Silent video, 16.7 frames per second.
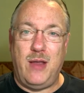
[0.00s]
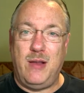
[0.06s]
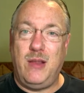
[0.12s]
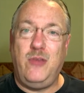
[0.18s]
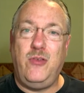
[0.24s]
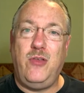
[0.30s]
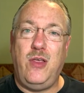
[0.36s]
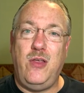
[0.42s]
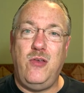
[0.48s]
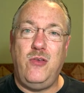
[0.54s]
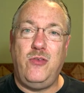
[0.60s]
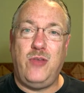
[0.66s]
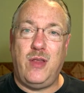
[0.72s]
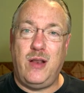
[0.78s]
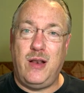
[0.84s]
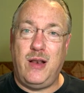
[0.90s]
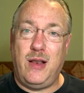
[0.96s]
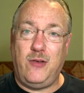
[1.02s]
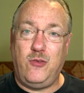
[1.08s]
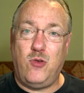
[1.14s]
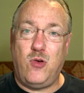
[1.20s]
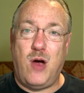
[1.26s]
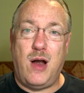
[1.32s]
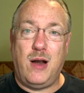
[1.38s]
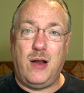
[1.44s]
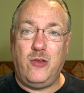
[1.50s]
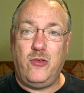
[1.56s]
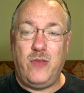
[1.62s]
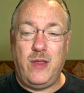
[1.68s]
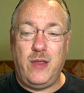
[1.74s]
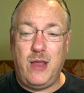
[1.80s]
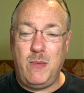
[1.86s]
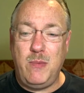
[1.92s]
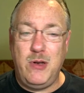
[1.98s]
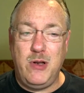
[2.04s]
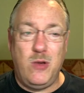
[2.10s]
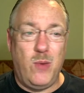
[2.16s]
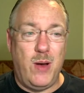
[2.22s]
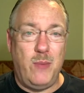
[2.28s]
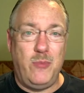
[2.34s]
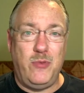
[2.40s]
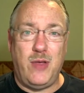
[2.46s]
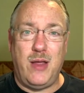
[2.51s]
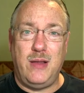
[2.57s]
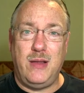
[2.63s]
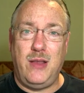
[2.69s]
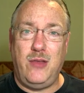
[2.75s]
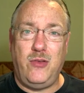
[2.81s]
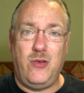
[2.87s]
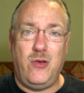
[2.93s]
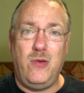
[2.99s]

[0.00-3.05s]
Let's say you sell electronics, and they come to your website and they say,